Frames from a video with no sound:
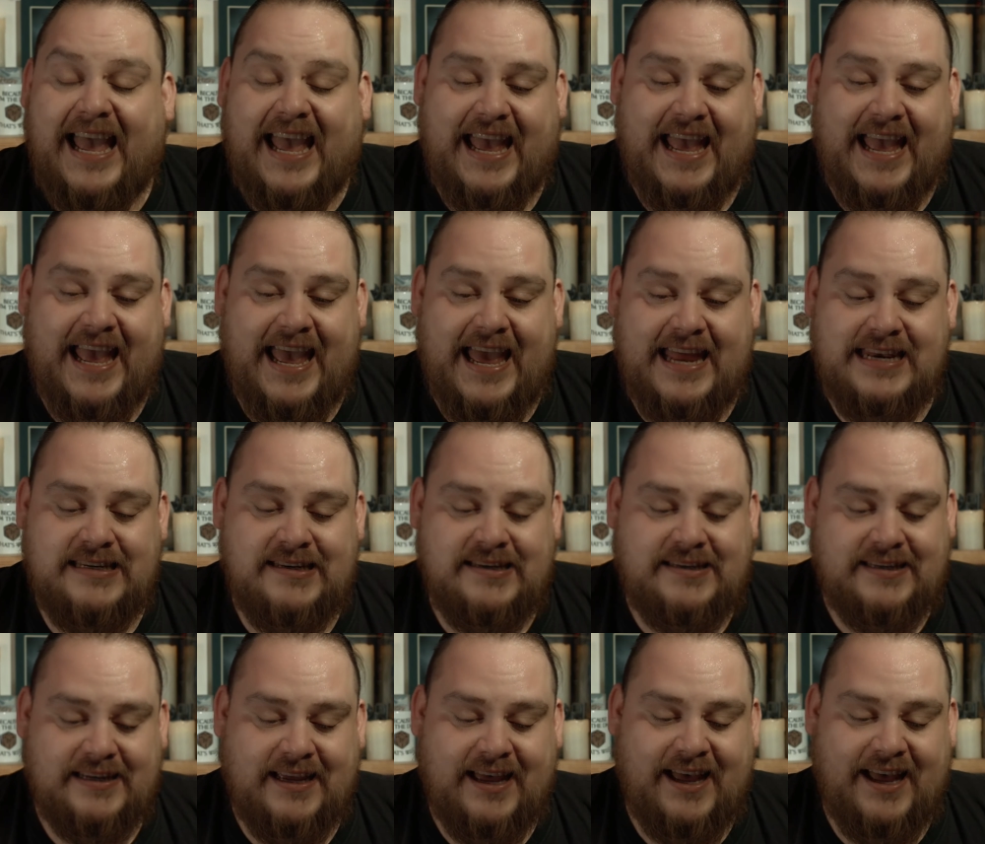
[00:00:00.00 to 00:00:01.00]
And,
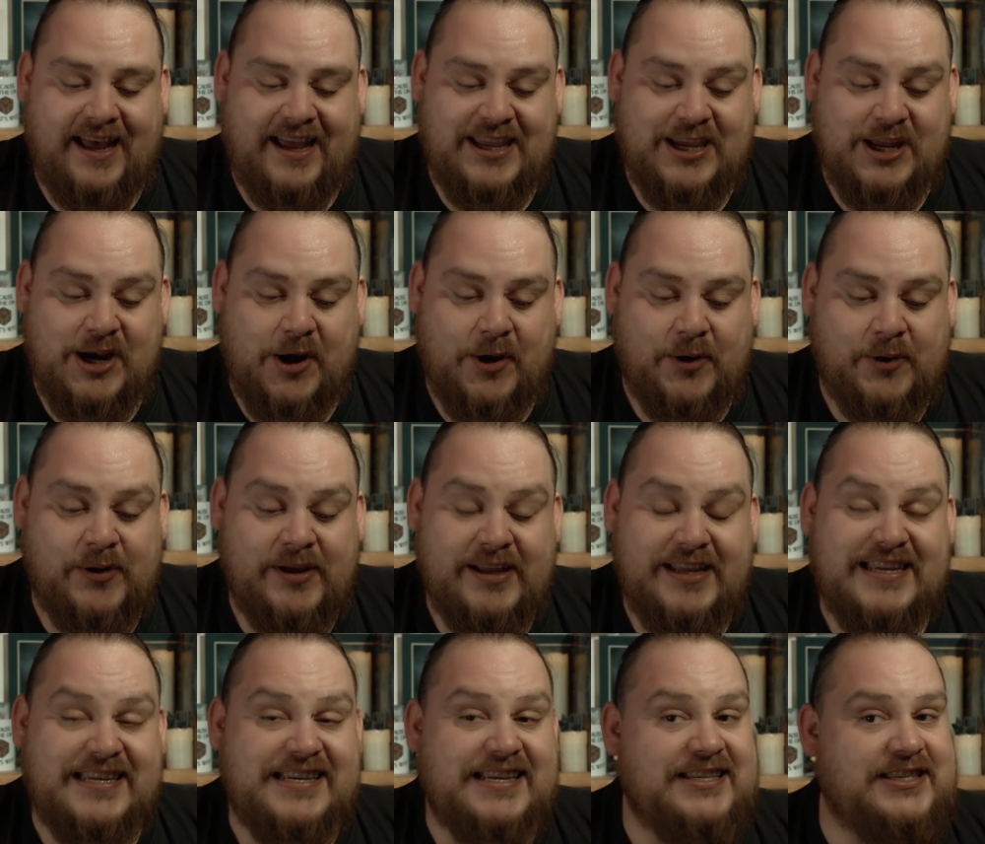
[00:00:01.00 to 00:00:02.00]
you know,
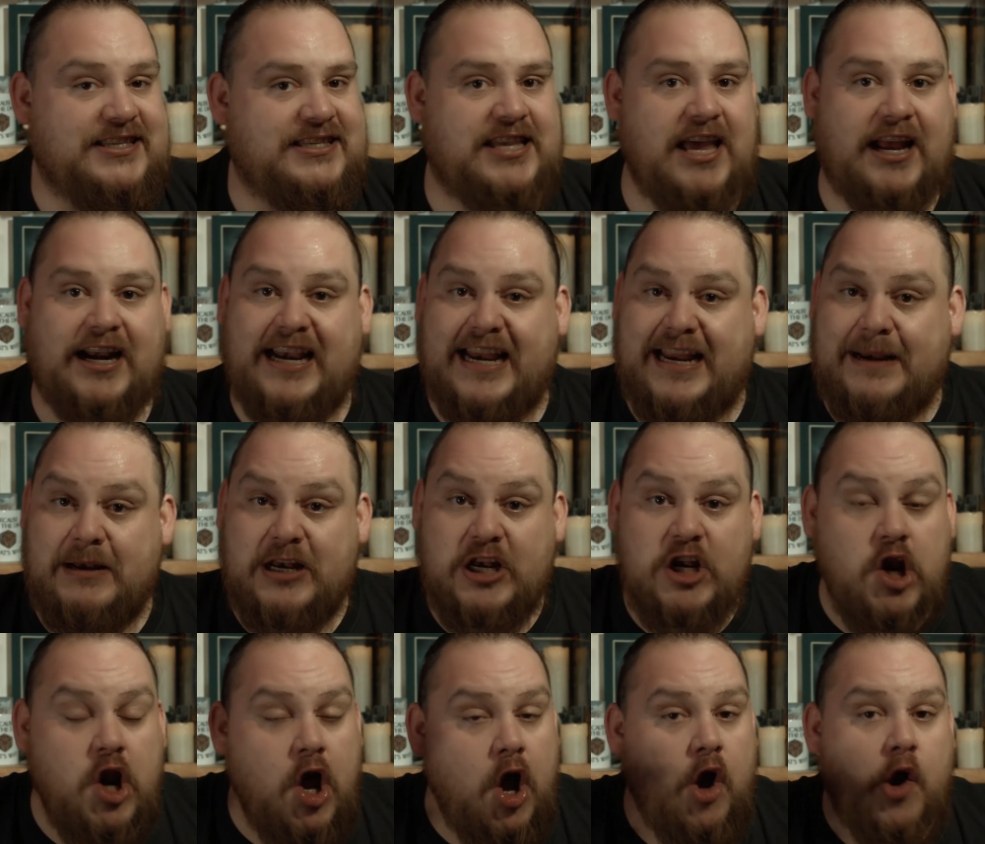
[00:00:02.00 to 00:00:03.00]
suddenly
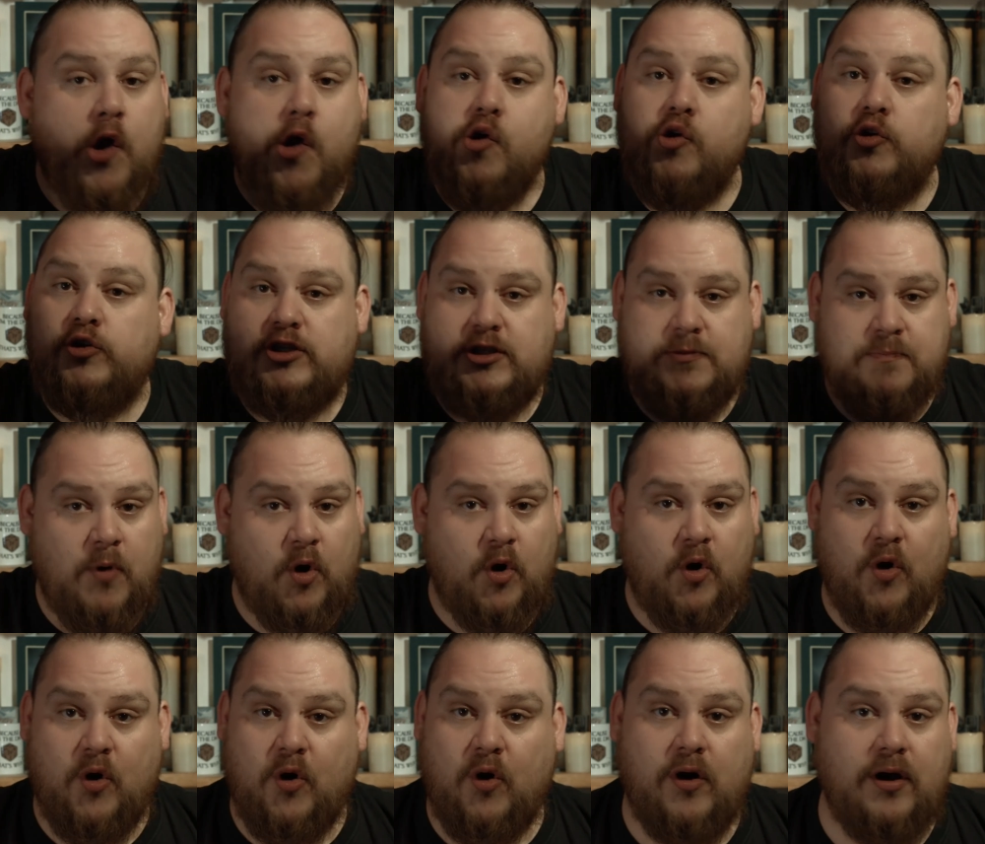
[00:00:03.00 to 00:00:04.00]
loads
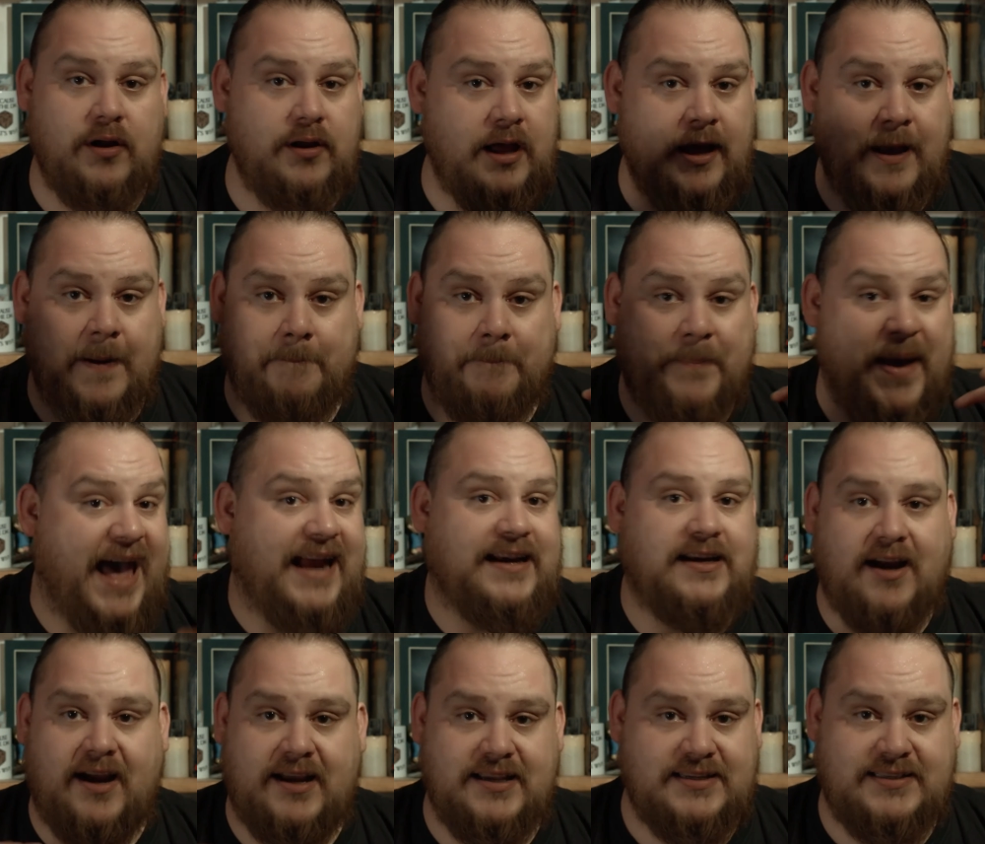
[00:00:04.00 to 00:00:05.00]
more bad
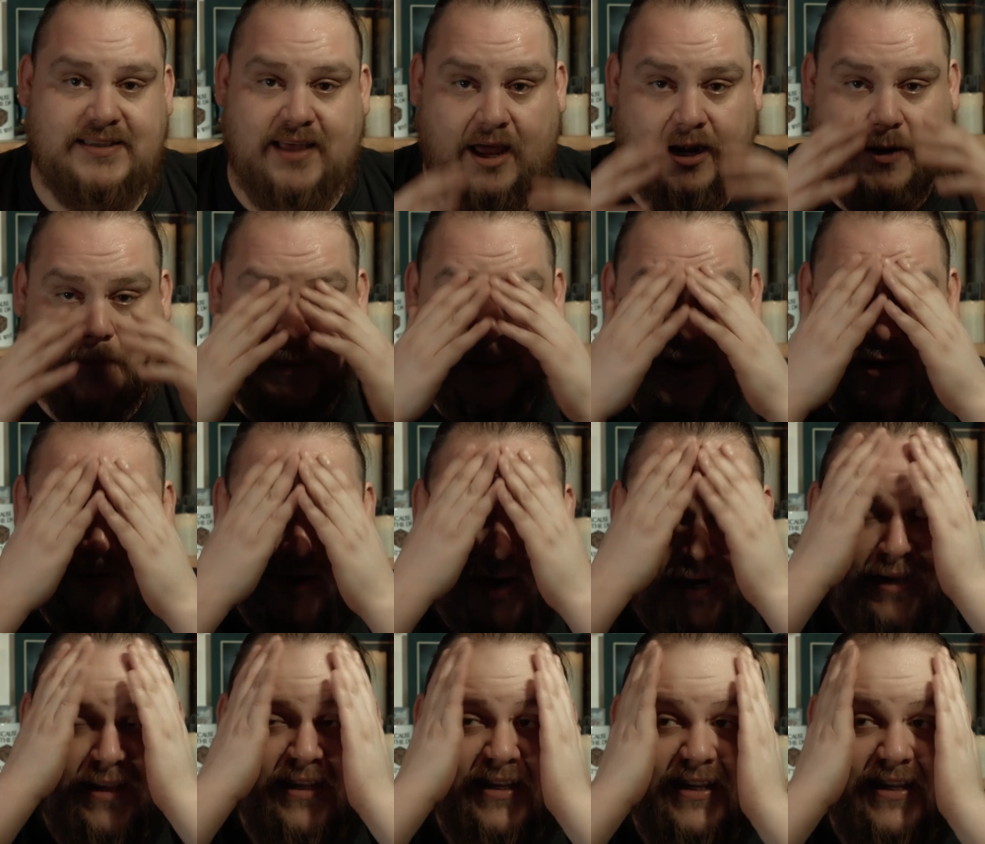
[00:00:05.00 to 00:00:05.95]
guys start appearing.